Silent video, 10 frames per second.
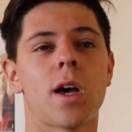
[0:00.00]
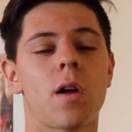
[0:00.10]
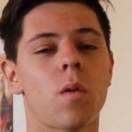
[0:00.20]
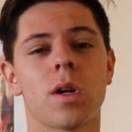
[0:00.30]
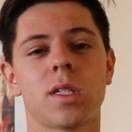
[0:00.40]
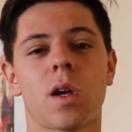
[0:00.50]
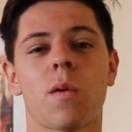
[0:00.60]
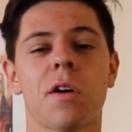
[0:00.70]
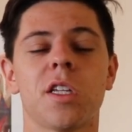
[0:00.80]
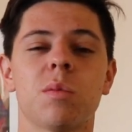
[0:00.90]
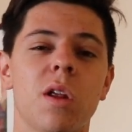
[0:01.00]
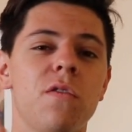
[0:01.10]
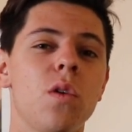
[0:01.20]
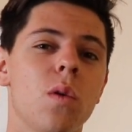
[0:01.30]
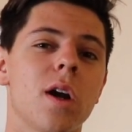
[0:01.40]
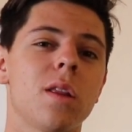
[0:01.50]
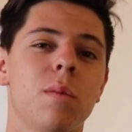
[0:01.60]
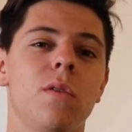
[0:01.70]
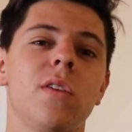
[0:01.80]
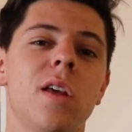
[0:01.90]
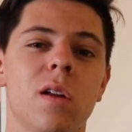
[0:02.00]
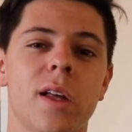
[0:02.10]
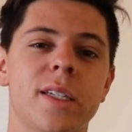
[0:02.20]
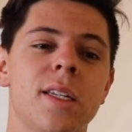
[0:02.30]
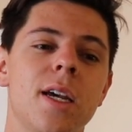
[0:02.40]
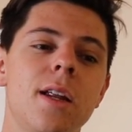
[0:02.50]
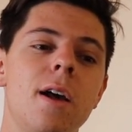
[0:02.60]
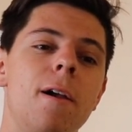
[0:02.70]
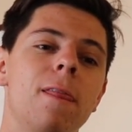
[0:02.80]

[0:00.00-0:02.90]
I don't want to say where it is, but if you were at the movie theater last night,